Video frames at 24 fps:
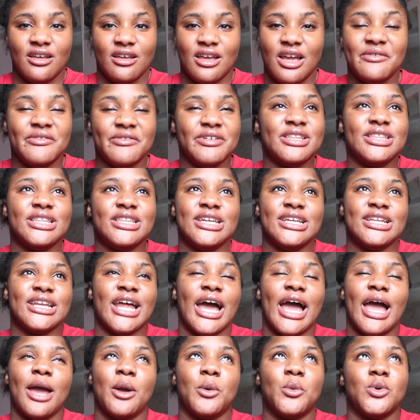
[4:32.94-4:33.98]
everything
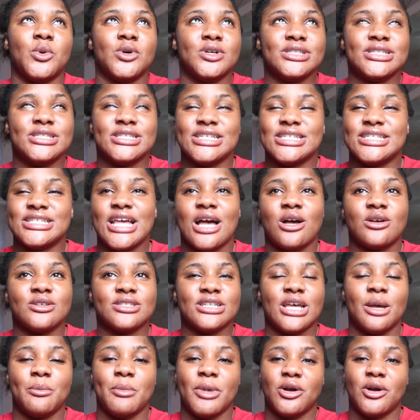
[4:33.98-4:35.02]
that I want is
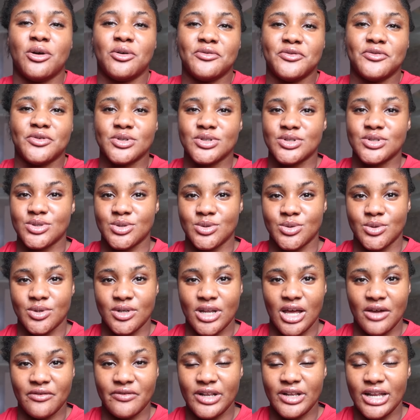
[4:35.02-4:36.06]
outside my comfort zone.
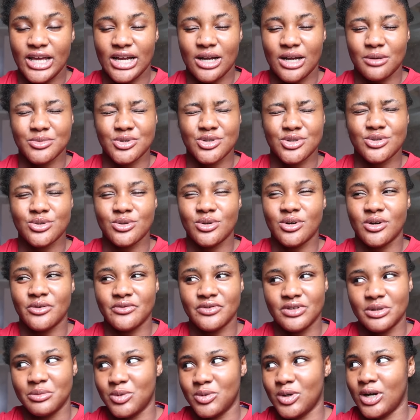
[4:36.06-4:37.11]
I feel like I'm so
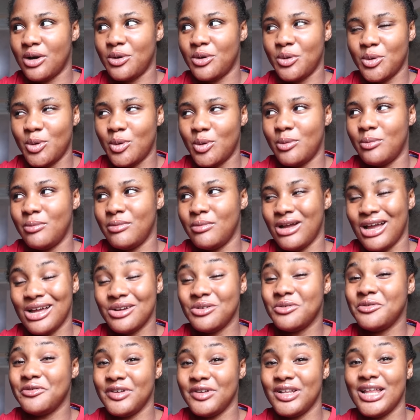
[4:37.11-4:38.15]
comfortable at home. I
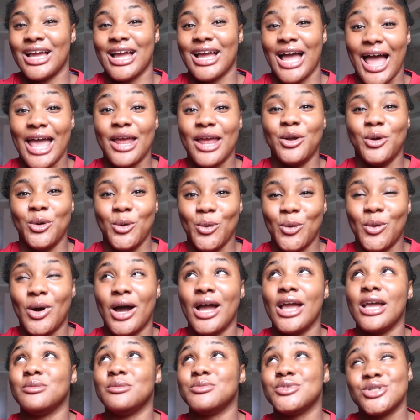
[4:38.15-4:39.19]
don't feel like, I know
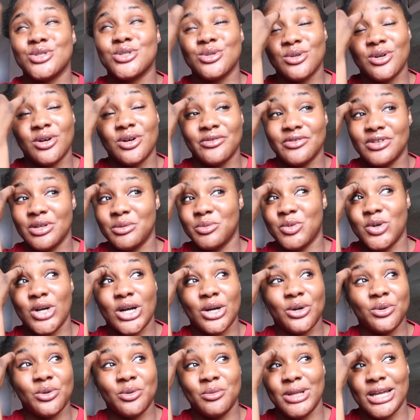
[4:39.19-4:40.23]
I am so comfortable at
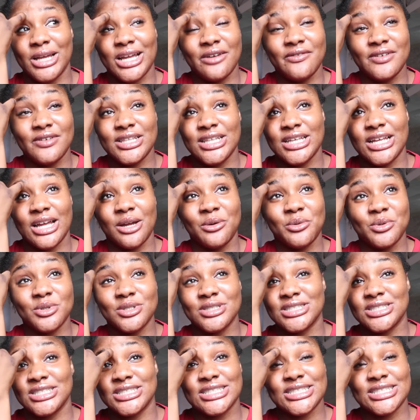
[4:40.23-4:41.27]
home. Like, everything I
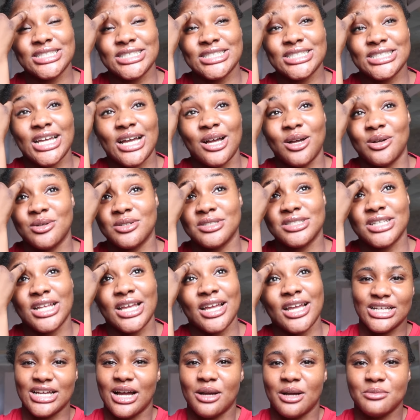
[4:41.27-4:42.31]
want is in this house.
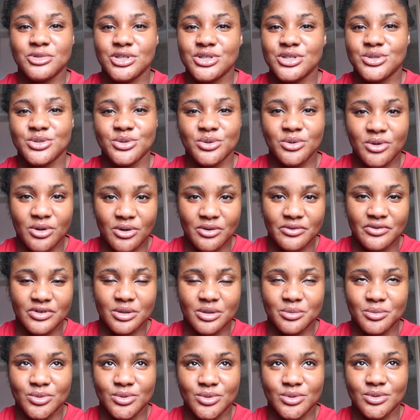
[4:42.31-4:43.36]
Like I'm just so
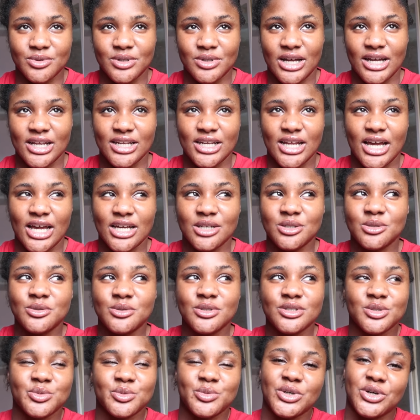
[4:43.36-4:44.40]
comfortable, and I don't
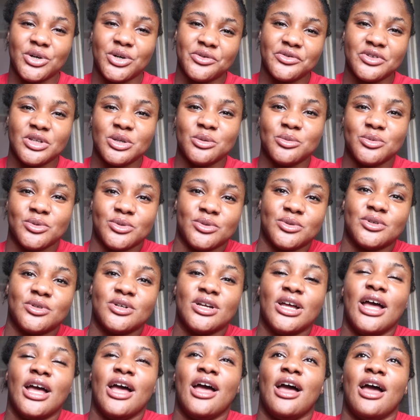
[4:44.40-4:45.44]
want to be comfortable.
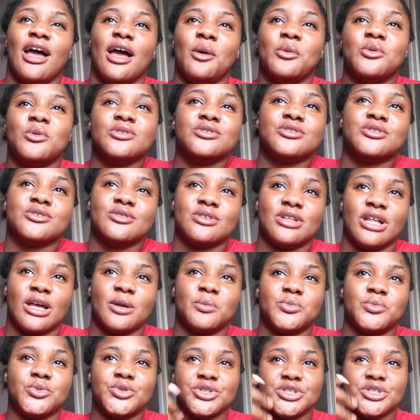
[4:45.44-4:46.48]
I want to
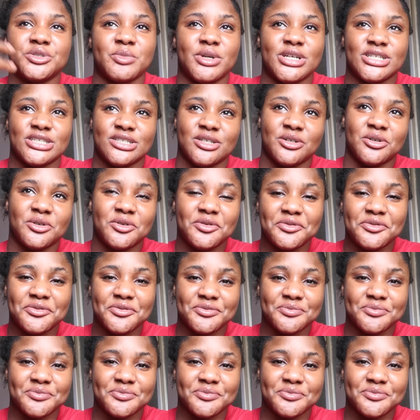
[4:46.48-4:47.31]
like push myself